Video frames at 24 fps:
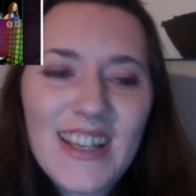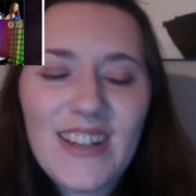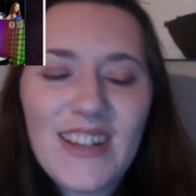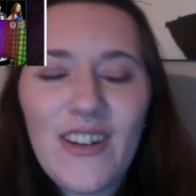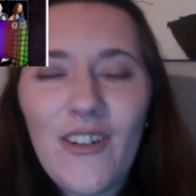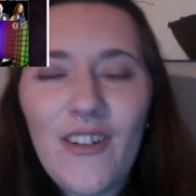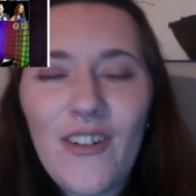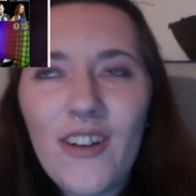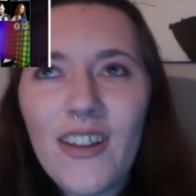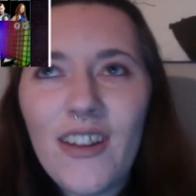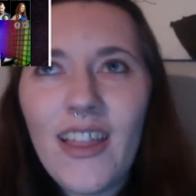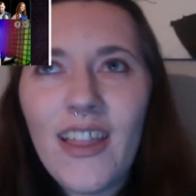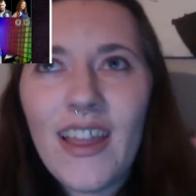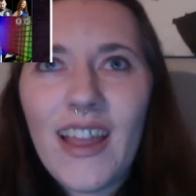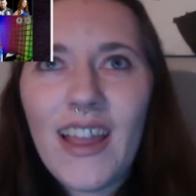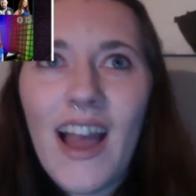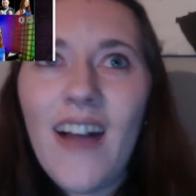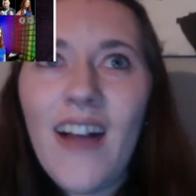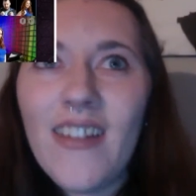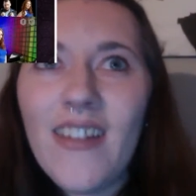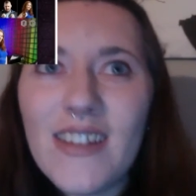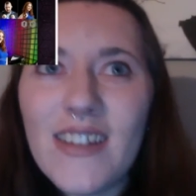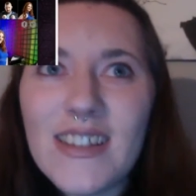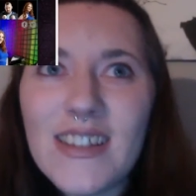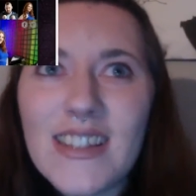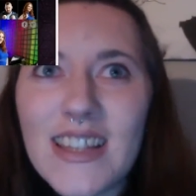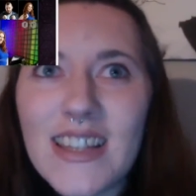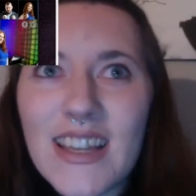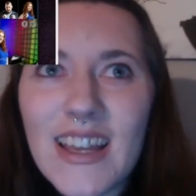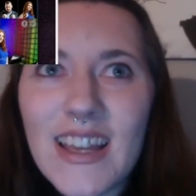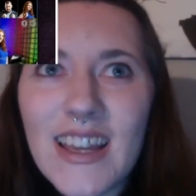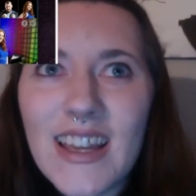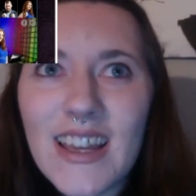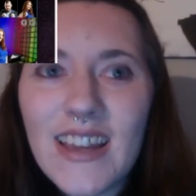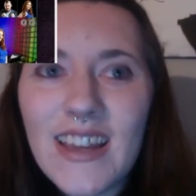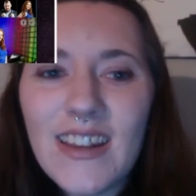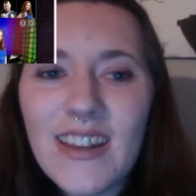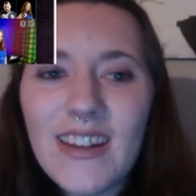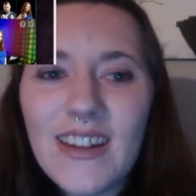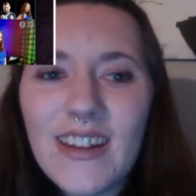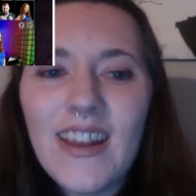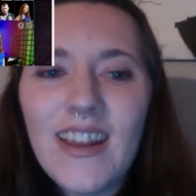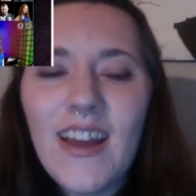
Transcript: or, like, Allison.